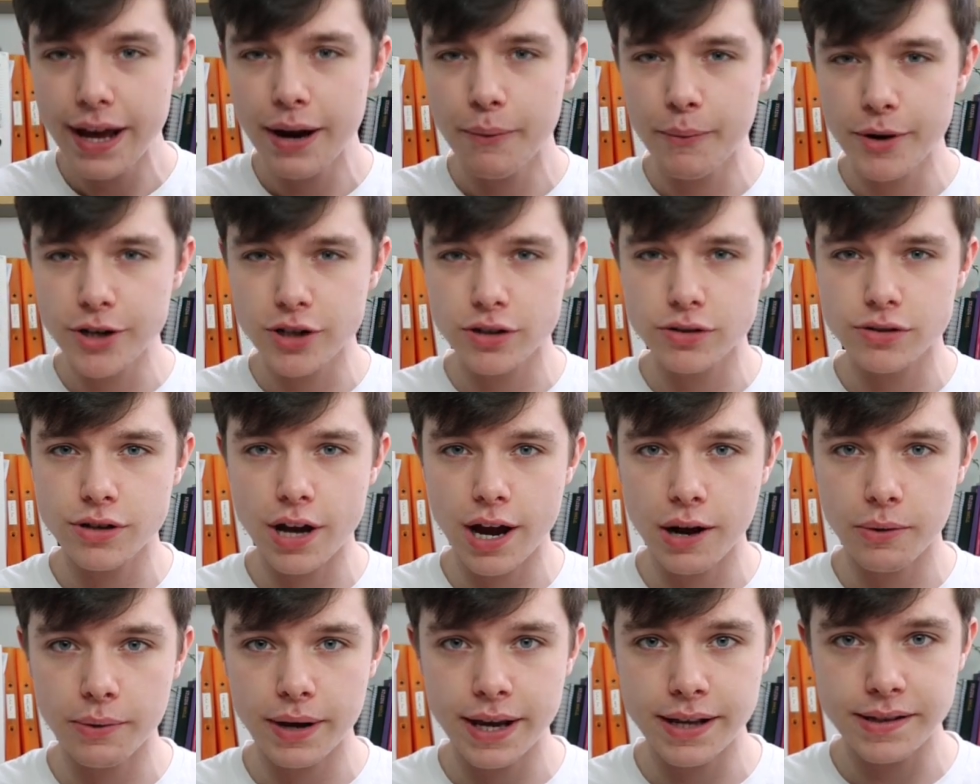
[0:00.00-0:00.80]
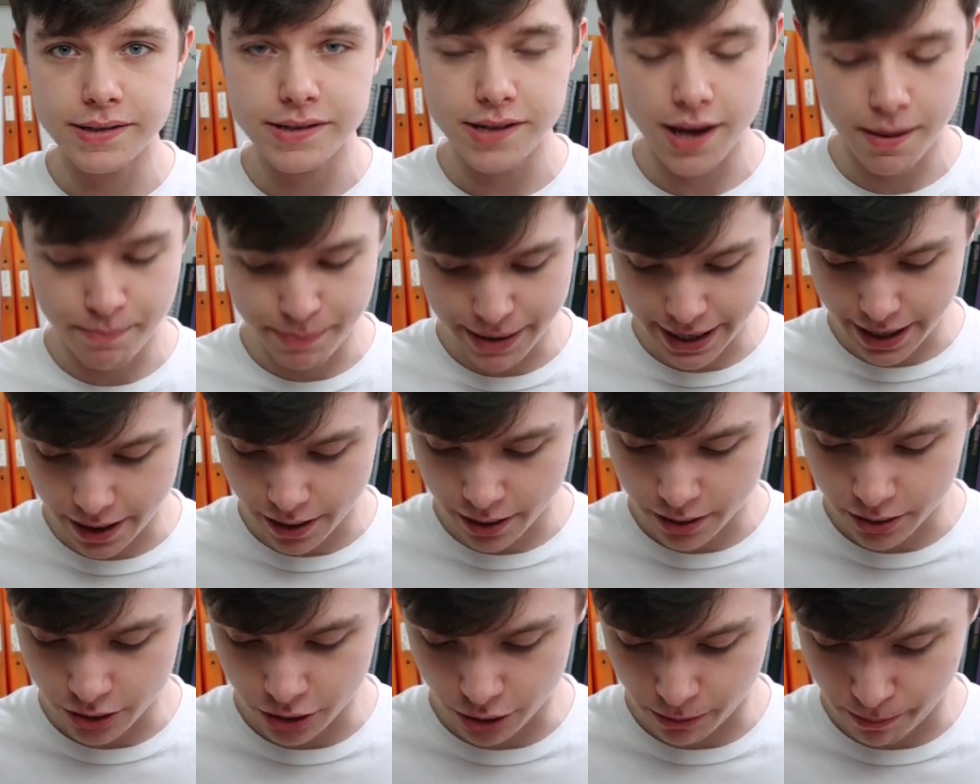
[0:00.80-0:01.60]
We just know it's a
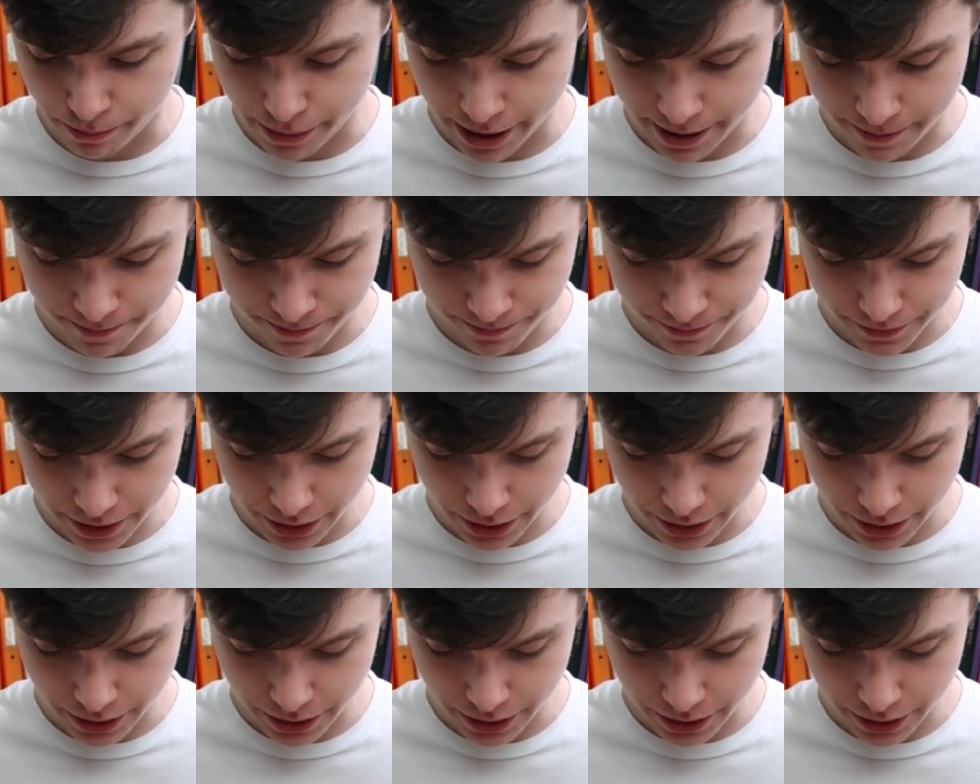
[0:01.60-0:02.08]
bigger number.